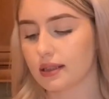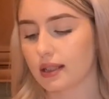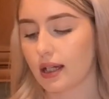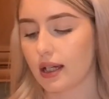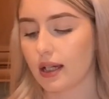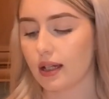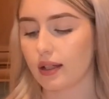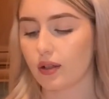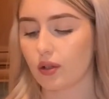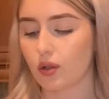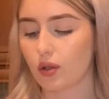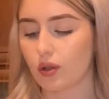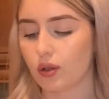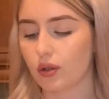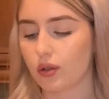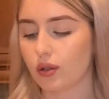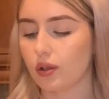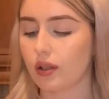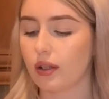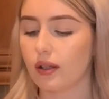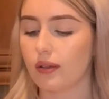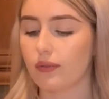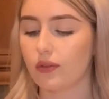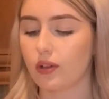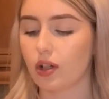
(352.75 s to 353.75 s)
cut corner
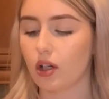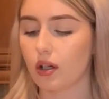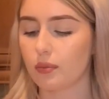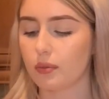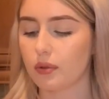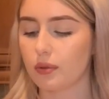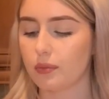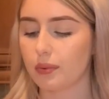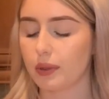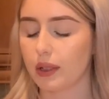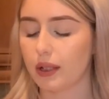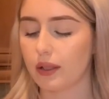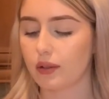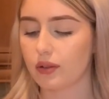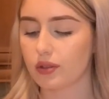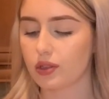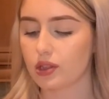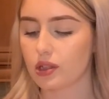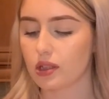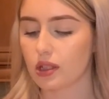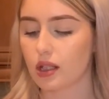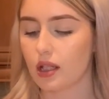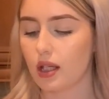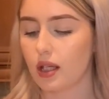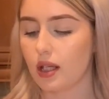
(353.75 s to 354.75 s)
of caramel pouch
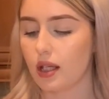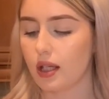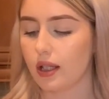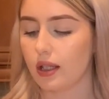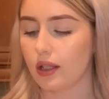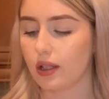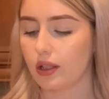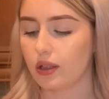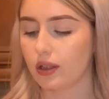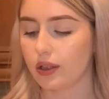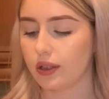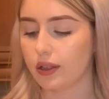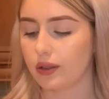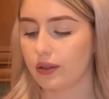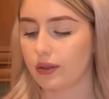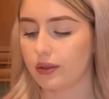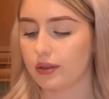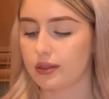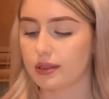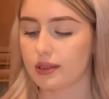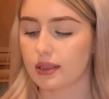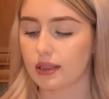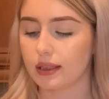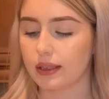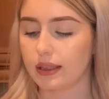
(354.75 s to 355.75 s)

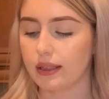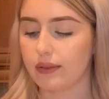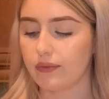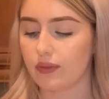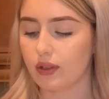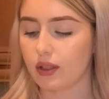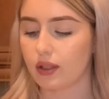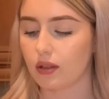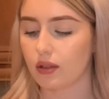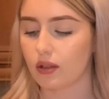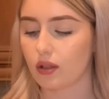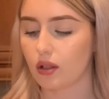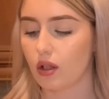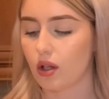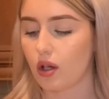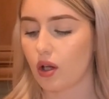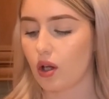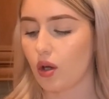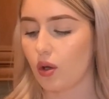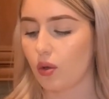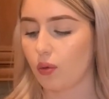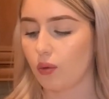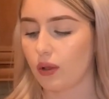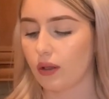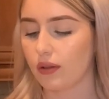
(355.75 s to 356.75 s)
enclosed, leaving
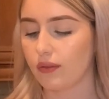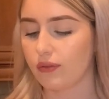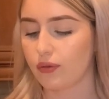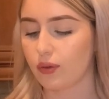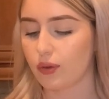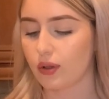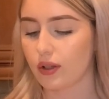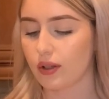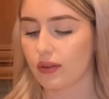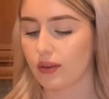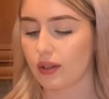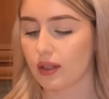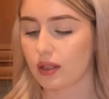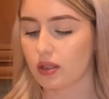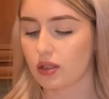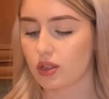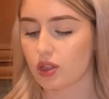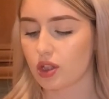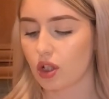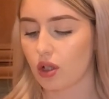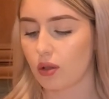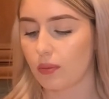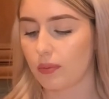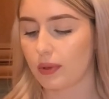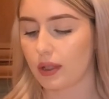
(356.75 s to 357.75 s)
1/4 inch
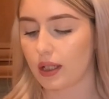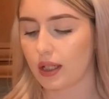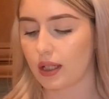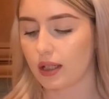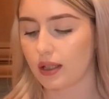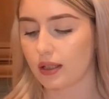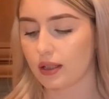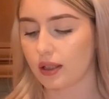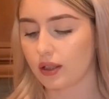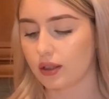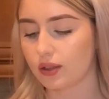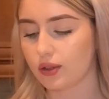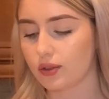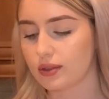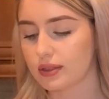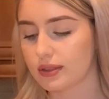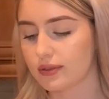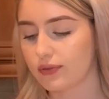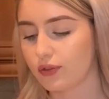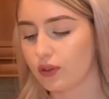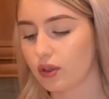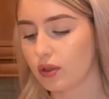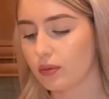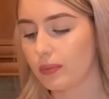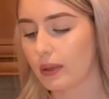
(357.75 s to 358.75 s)
opening. Use
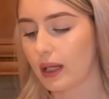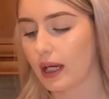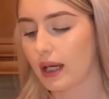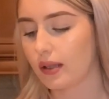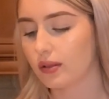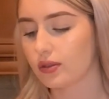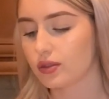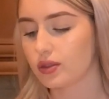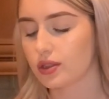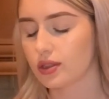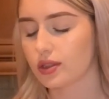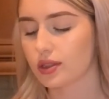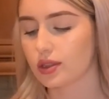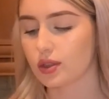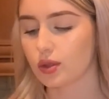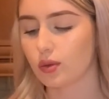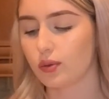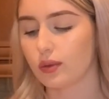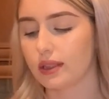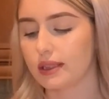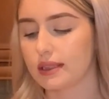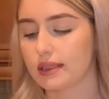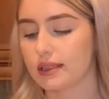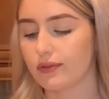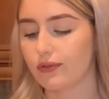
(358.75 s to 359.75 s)
full pouch,
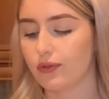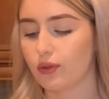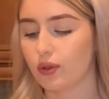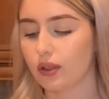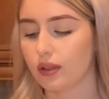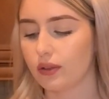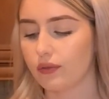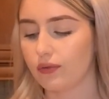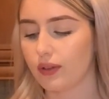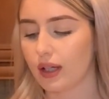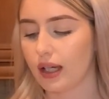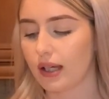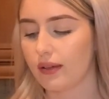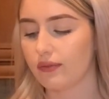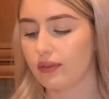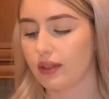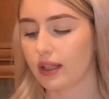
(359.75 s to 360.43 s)
squeeze 4 to 5